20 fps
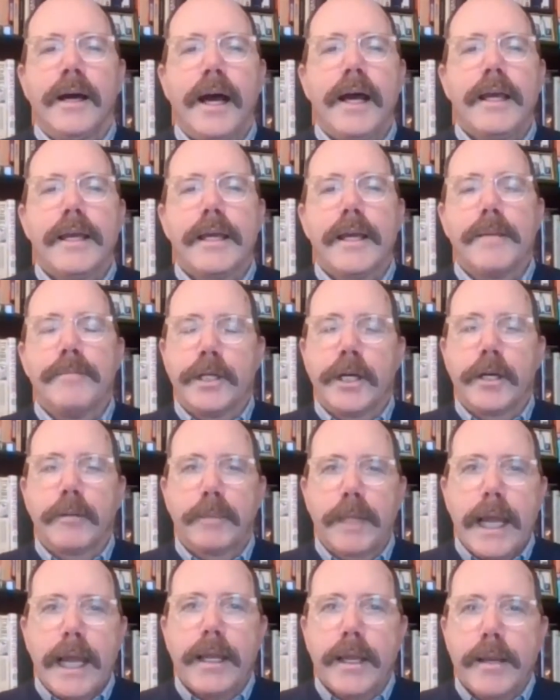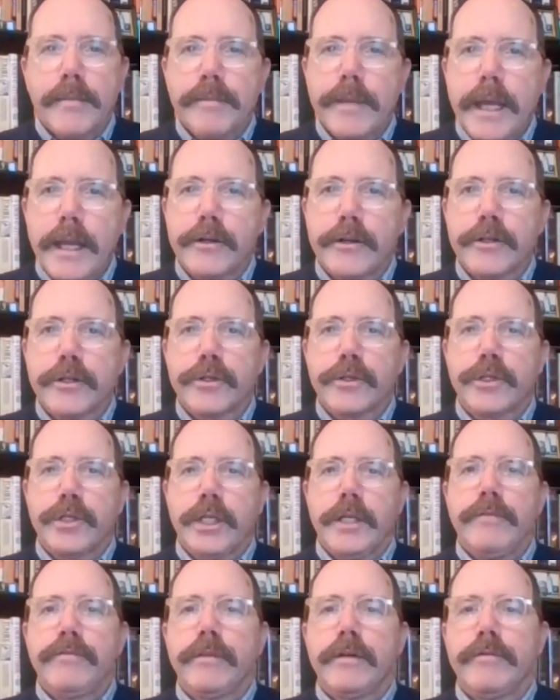Hi, I'm Doug Black. I'm
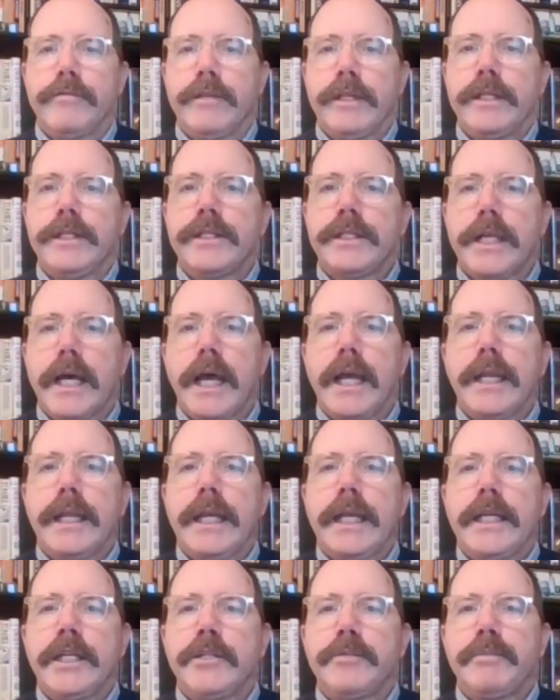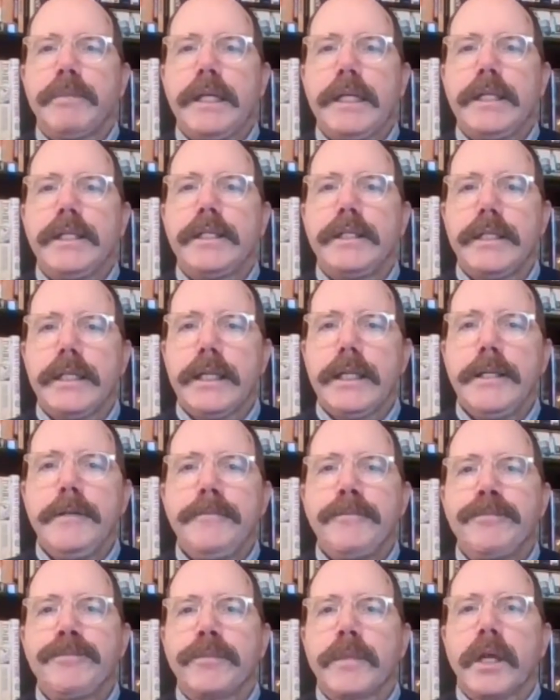editor-in-chief of Inside HPC.
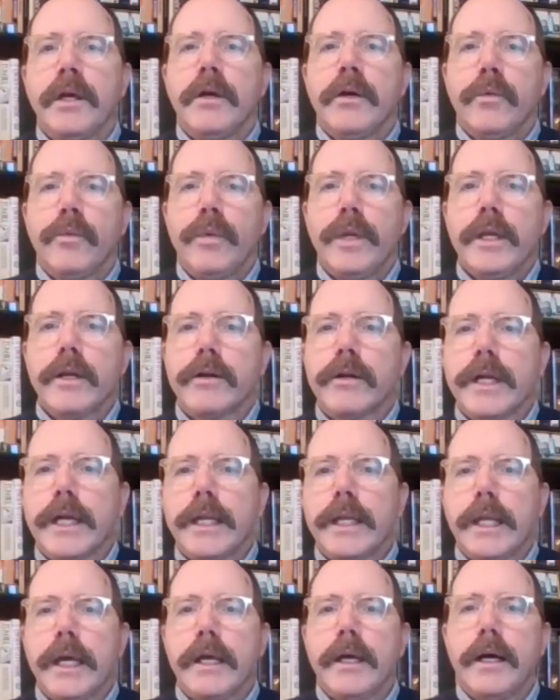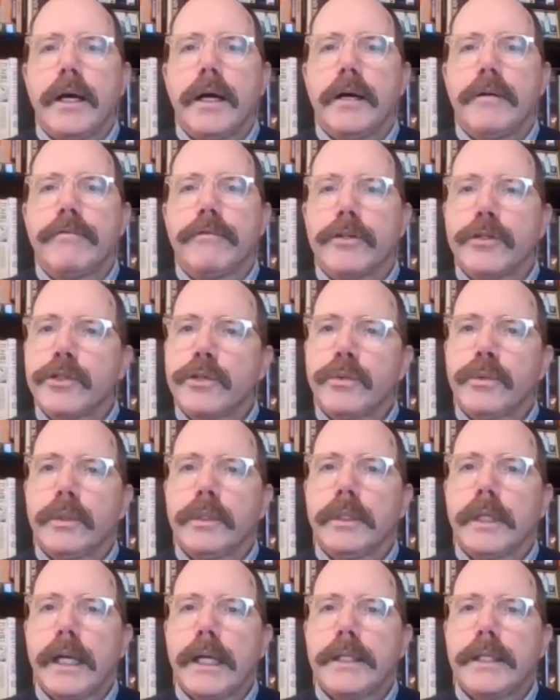We are at
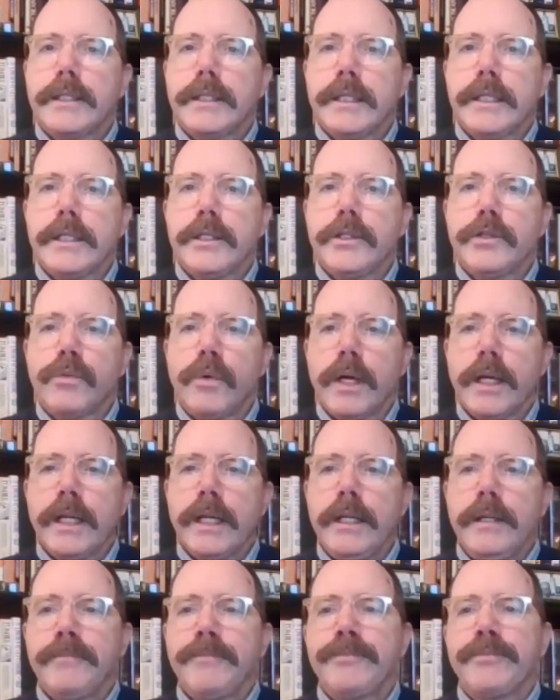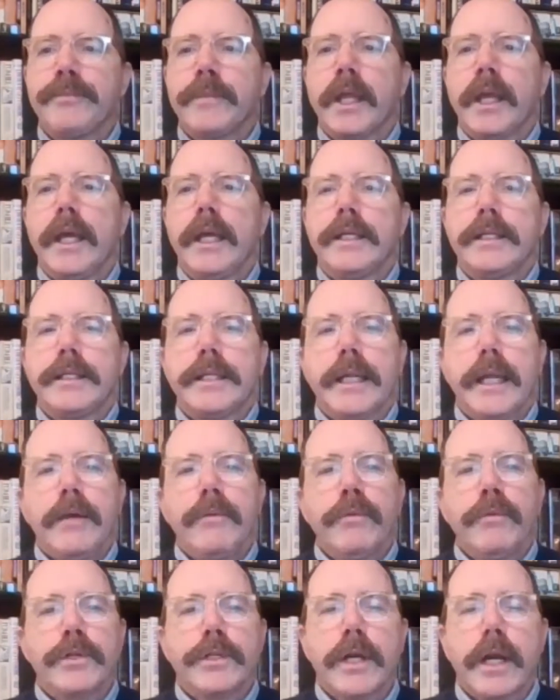Virtual SC20, and today
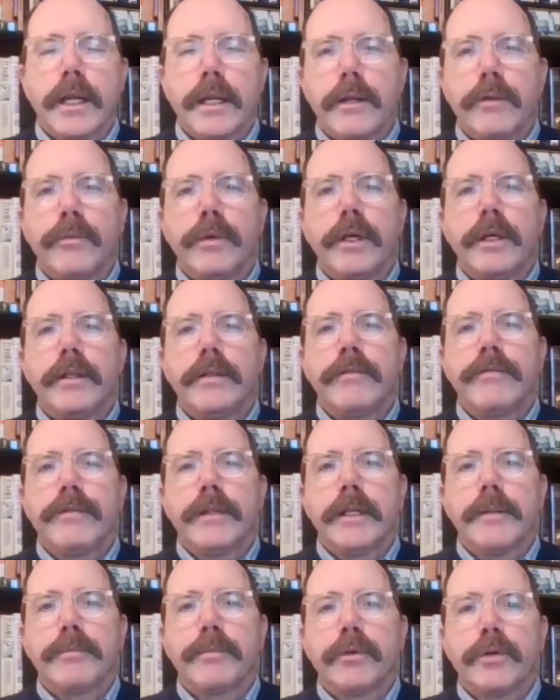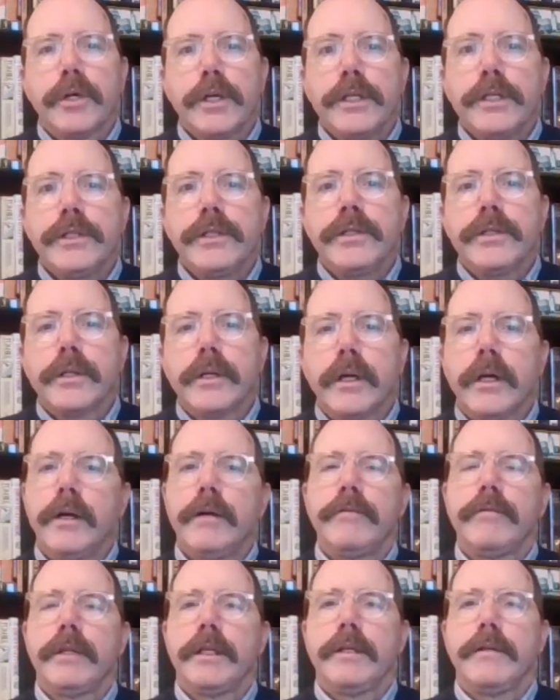we're talking with Philipp Reusch
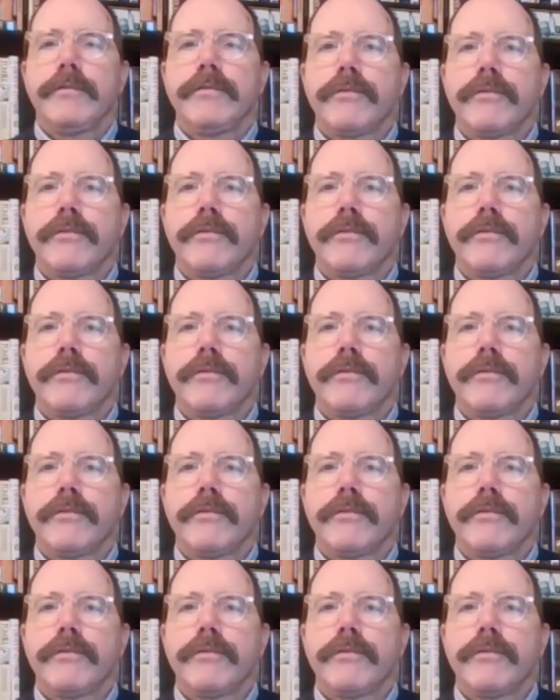of the